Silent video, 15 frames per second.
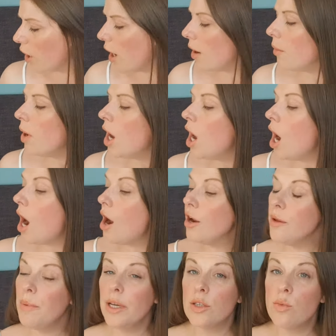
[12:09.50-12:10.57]
go. I
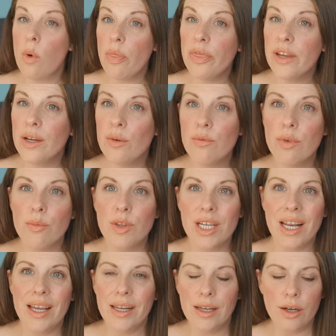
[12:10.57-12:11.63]
only picked one thing up from the
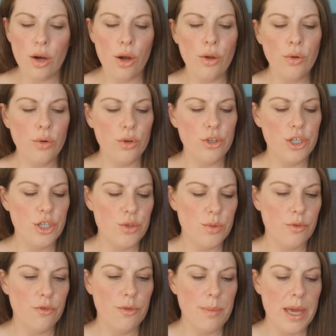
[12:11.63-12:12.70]
cleaning aisle,
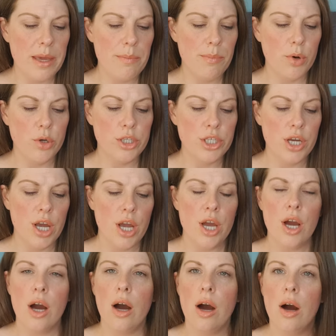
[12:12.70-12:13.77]
unusual for me, but
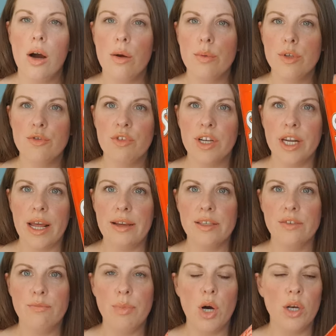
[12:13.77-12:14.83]
I was running out
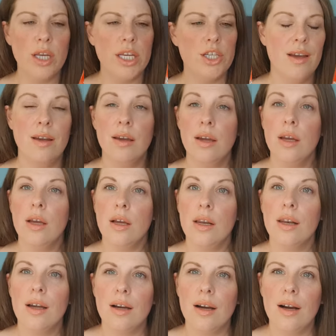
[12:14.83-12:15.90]
of polish.
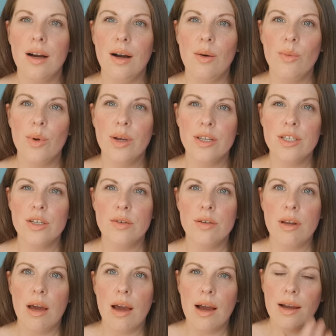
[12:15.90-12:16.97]
We're doing
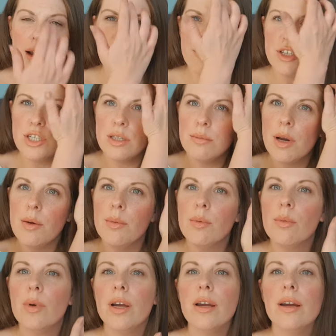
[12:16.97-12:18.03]
our garage at the moment.
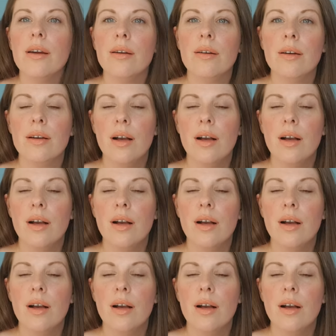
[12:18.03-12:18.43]
We're